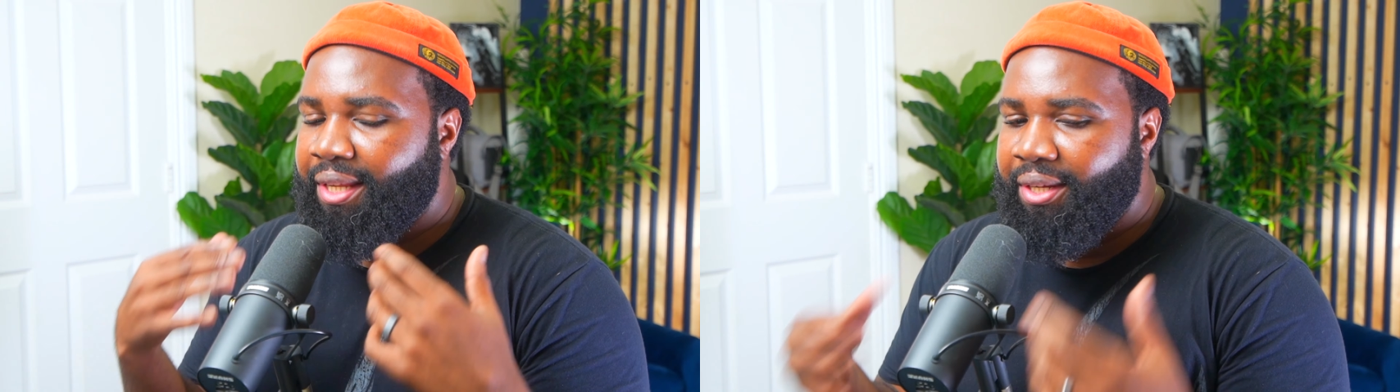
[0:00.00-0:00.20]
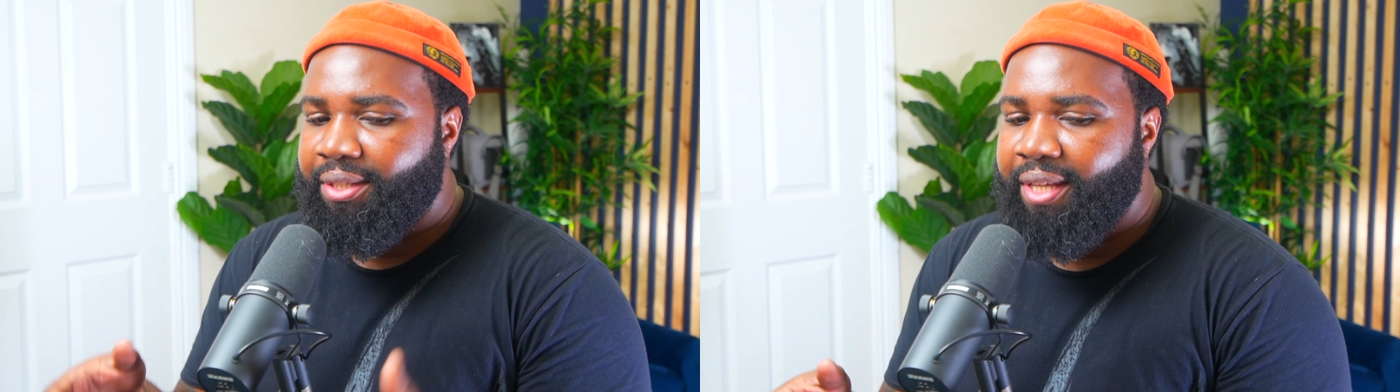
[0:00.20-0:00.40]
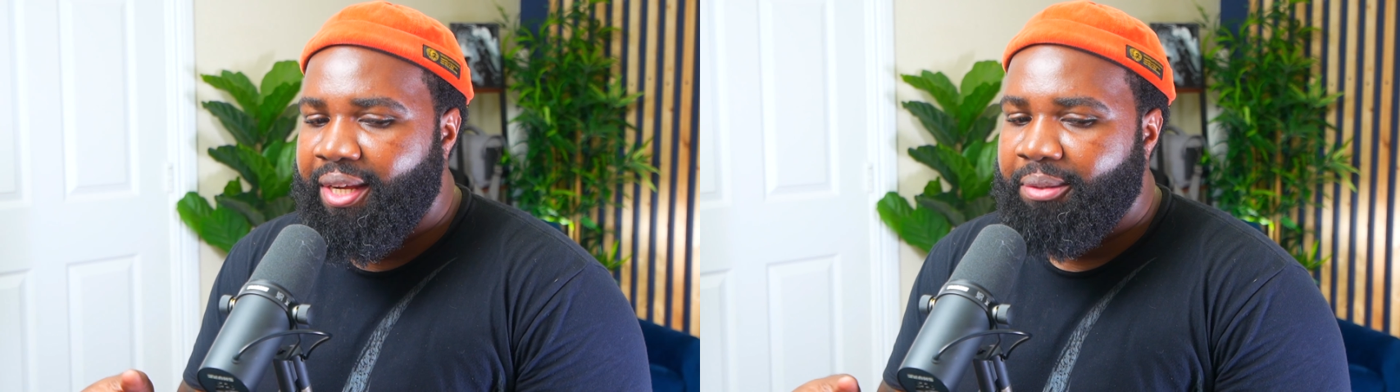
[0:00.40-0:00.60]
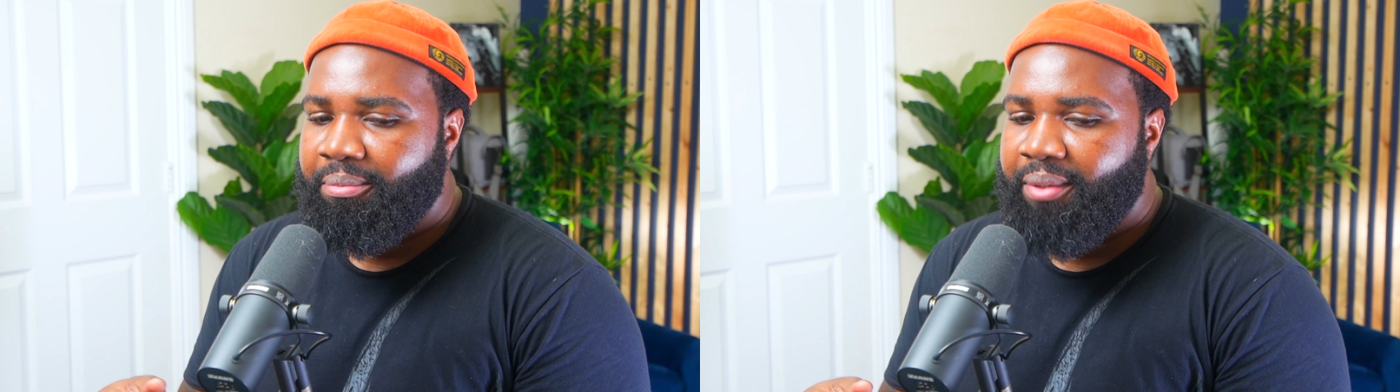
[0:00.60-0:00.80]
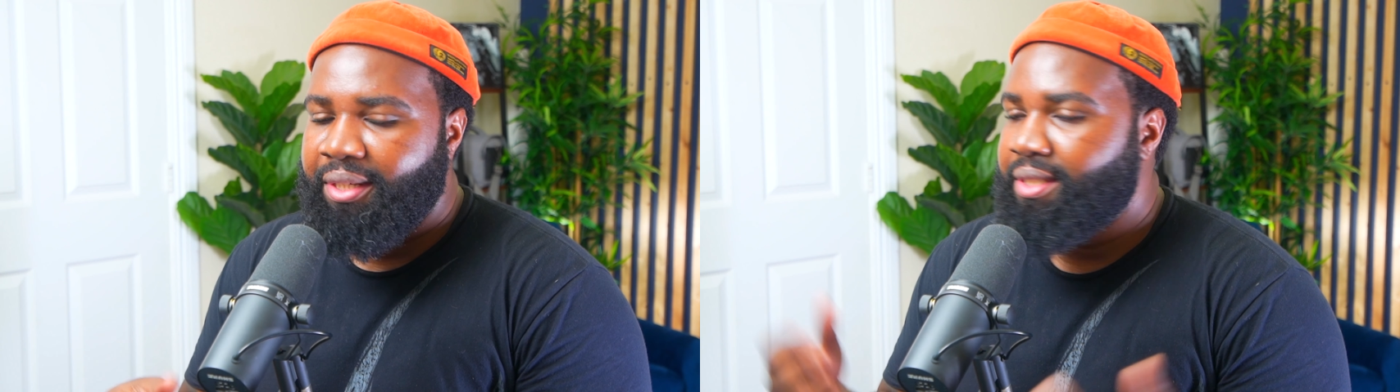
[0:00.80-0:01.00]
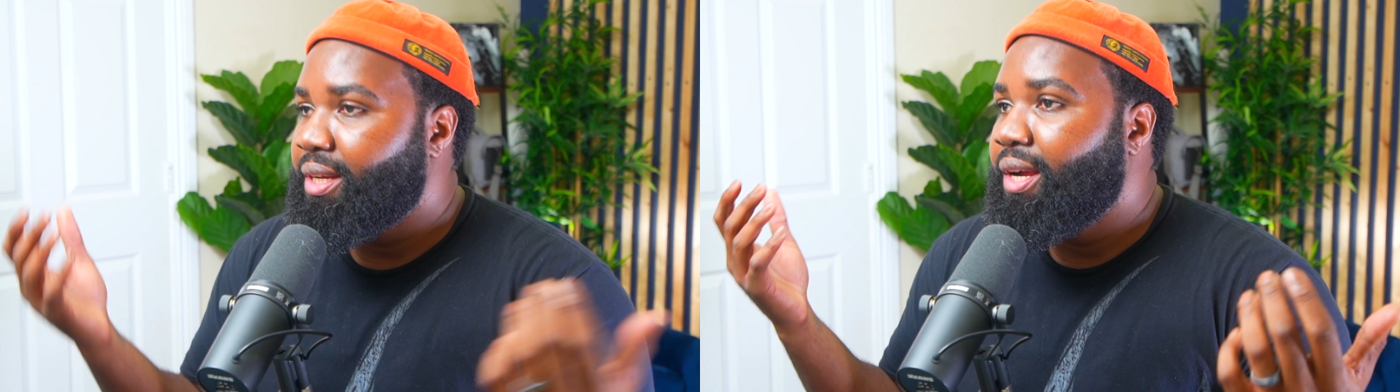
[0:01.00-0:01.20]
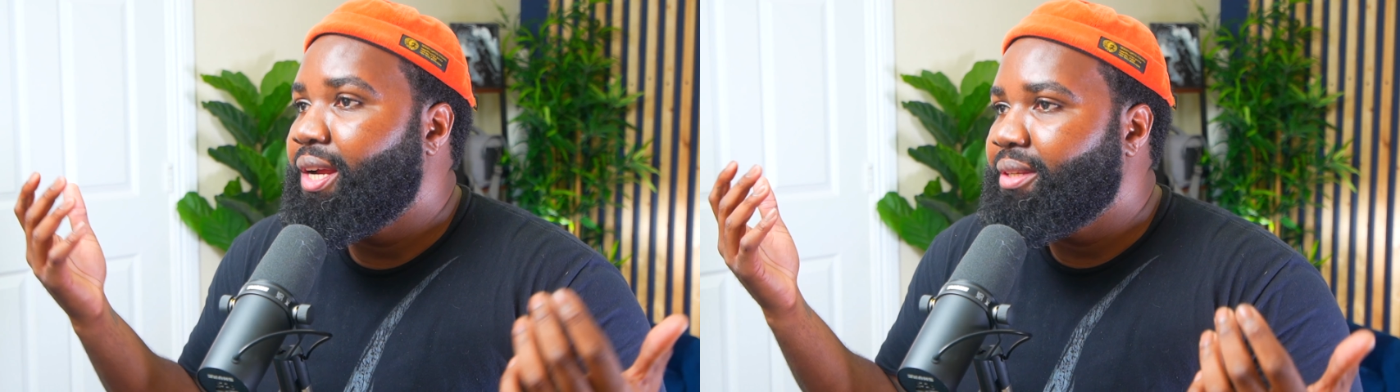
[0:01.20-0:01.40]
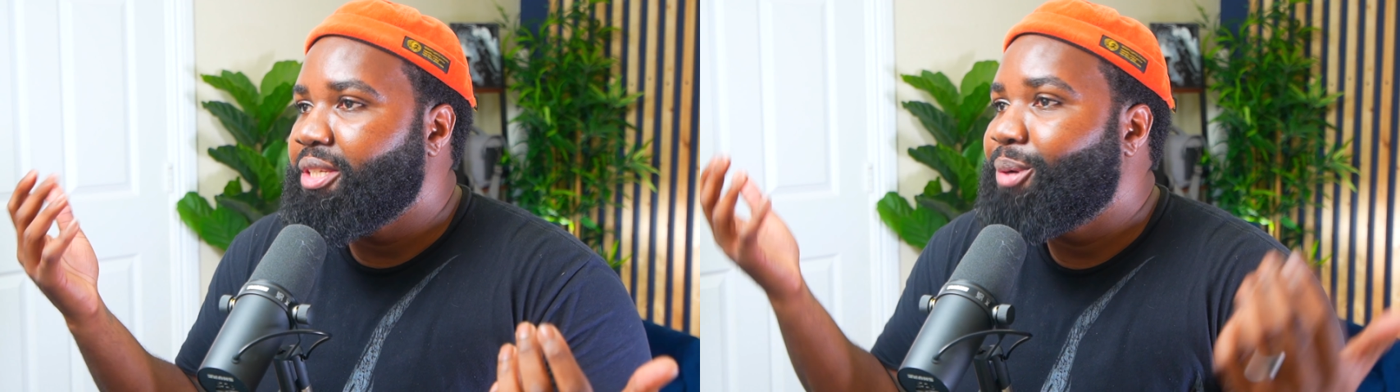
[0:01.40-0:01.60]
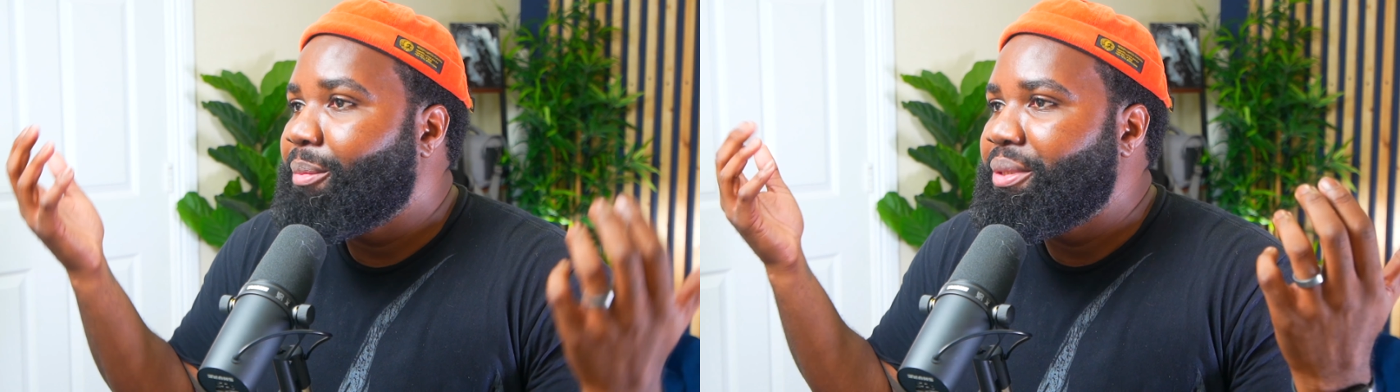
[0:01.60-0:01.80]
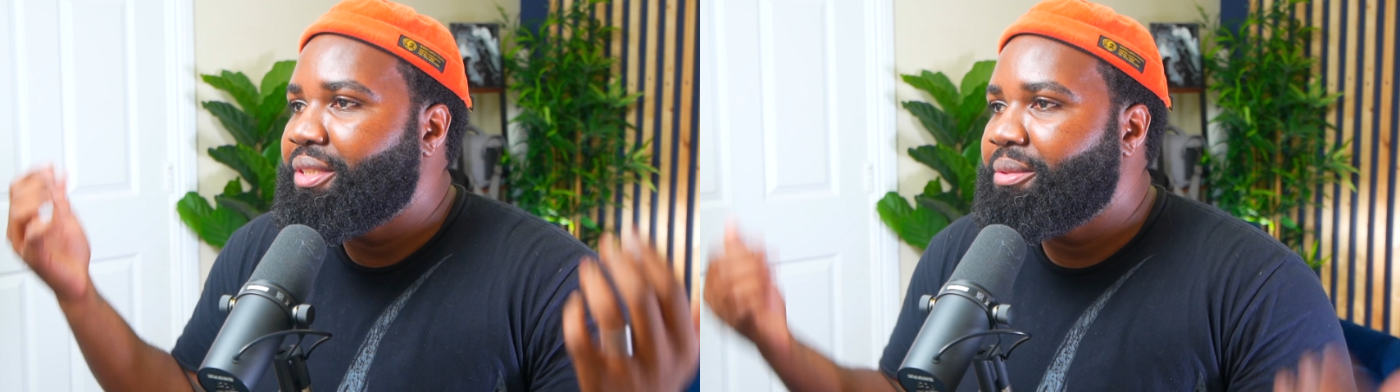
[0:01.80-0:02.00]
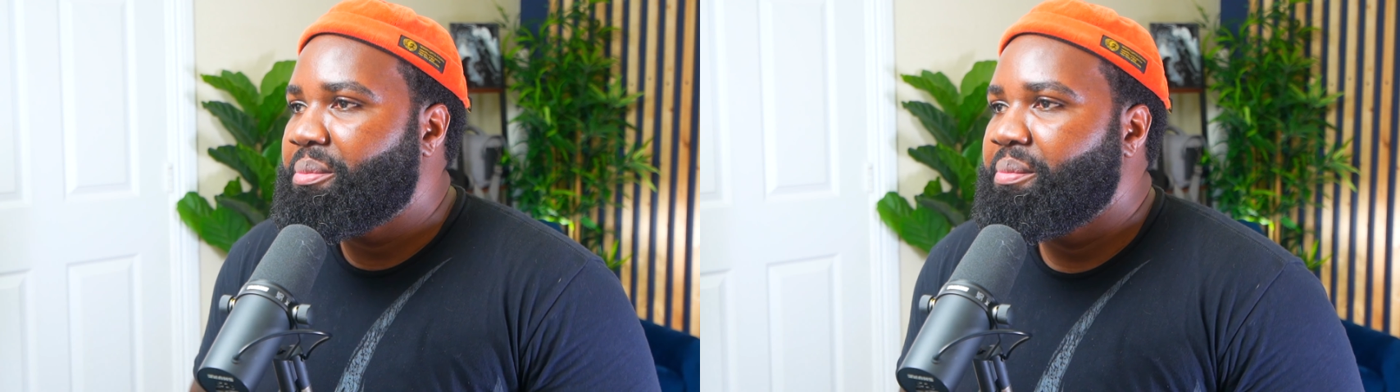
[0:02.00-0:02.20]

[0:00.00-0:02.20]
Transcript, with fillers: looked at them, and said, all right, let's publish it.